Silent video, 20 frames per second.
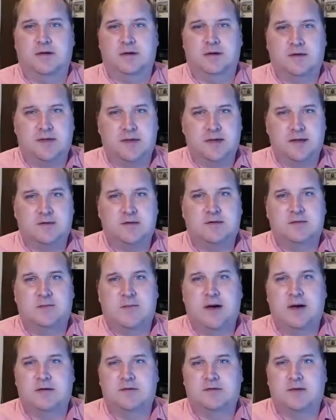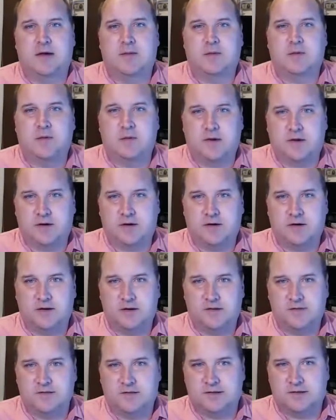get to the mountaintop quicker
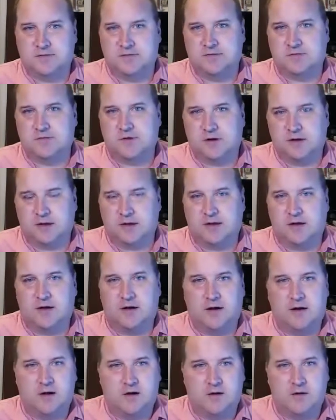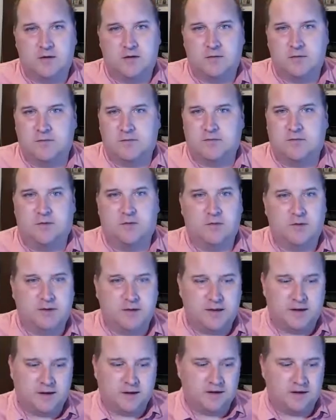instead of struggling all with your own
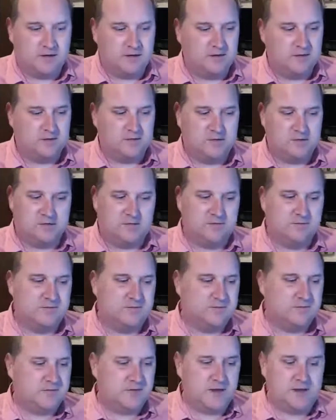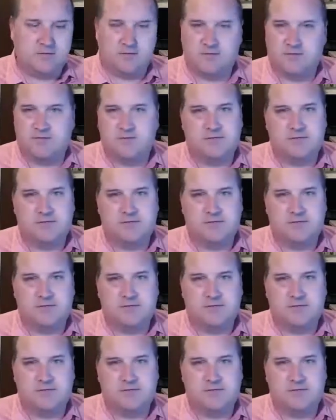gear and just kind of